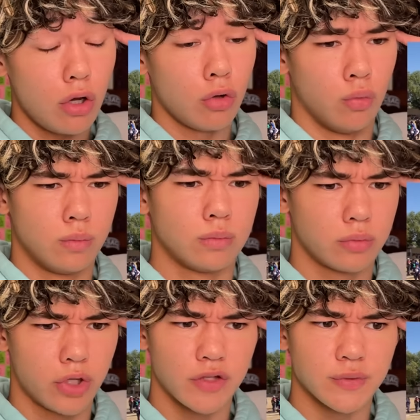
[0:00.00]
Oh,
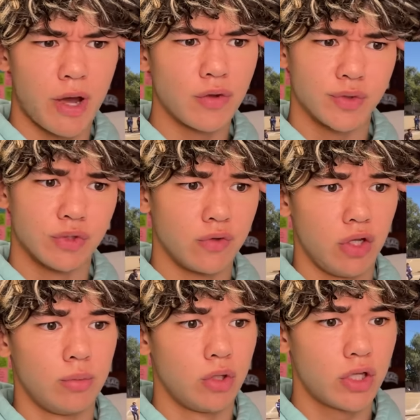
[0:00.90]
got some outdoor
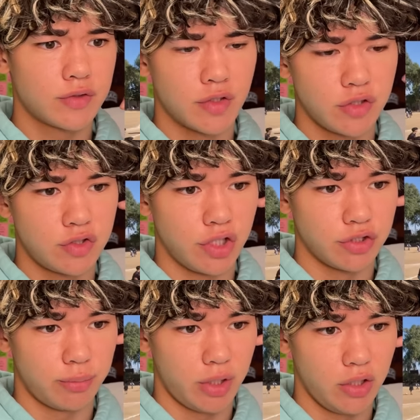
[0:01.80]
volleyball. That's a nice
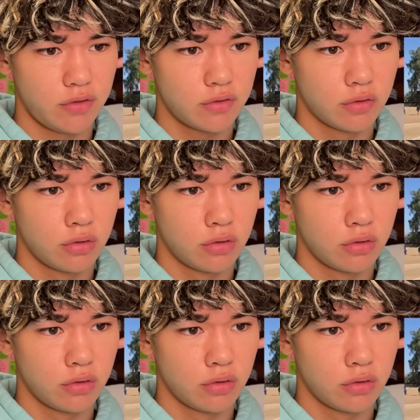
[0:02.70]
change of pace.